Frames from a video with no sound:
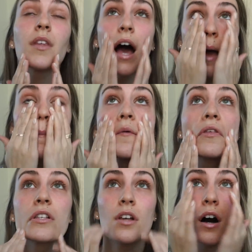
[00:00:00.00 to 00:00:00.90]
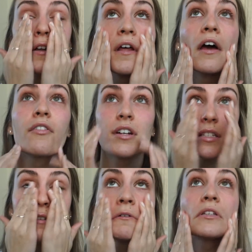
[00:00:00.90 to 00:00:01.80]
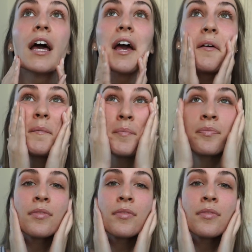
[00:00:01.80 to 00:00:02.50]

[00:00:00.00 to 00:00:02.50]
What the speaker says: I put this on every single day.